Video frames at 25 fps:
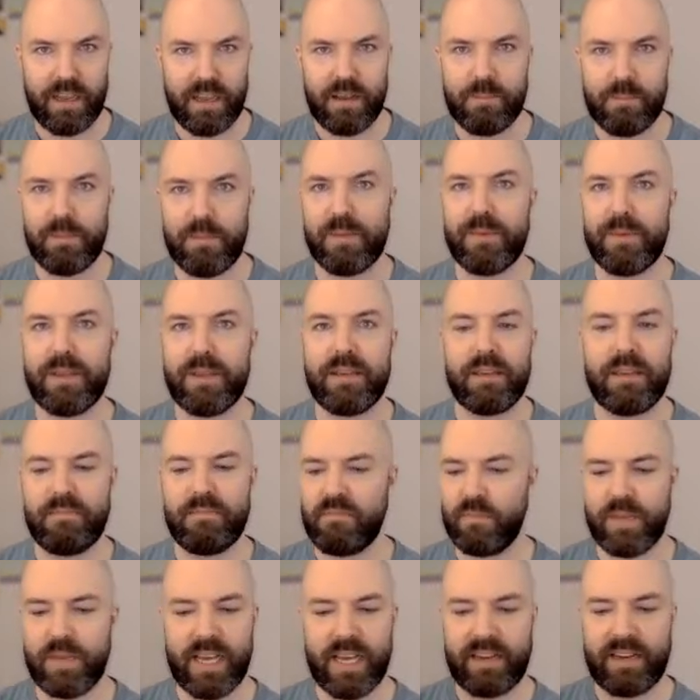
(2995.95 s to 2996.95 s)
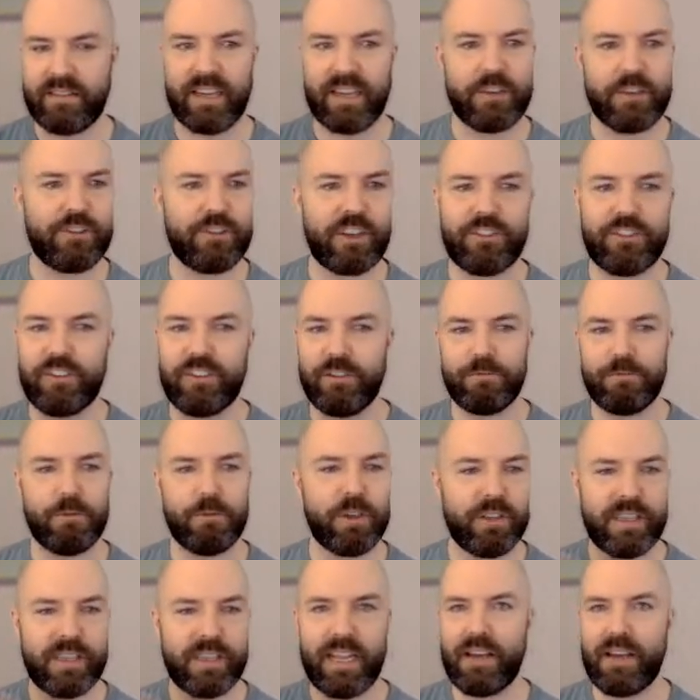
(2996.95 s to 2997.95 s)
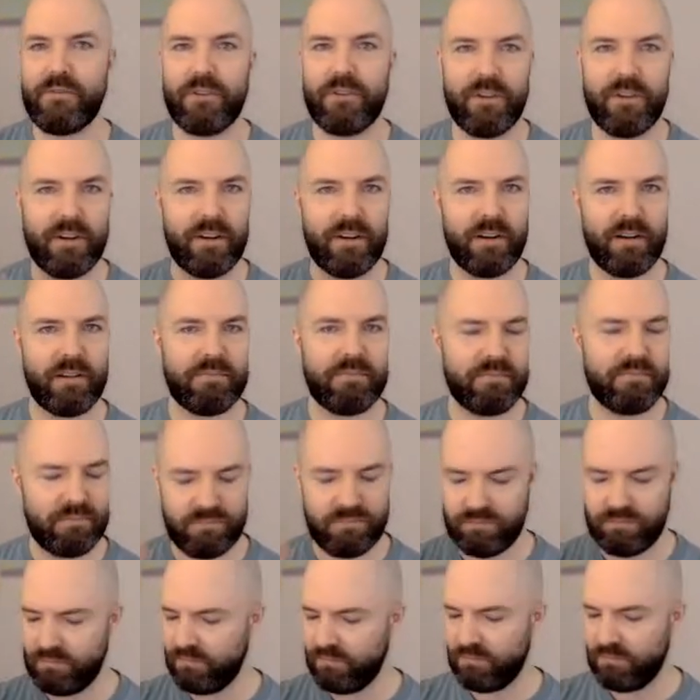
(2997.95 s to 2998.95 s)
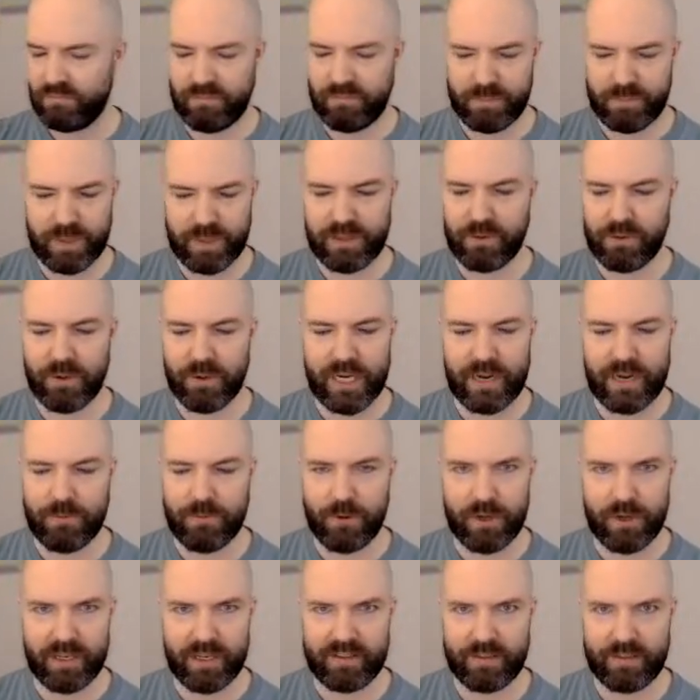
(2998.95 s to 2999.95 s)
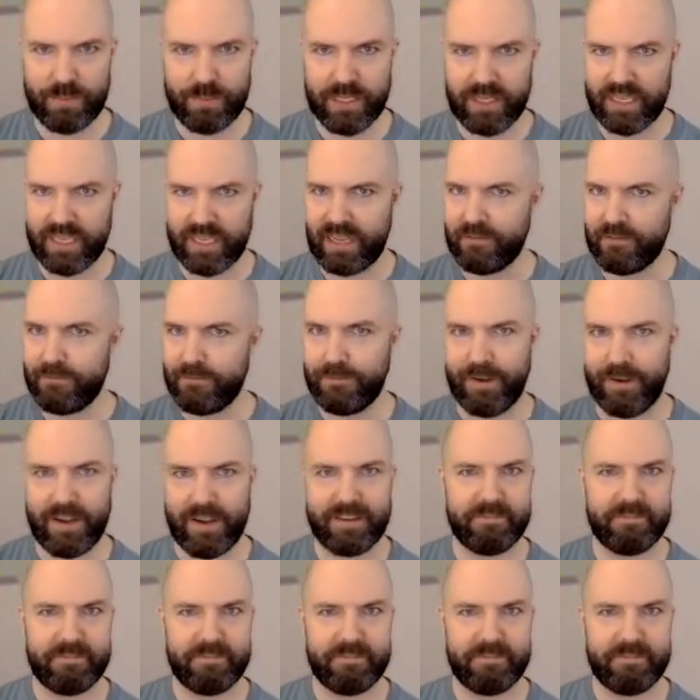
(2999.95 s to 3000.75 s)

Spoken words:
Maybe, yeah, digestion will never be the way I want it to be again. Fine.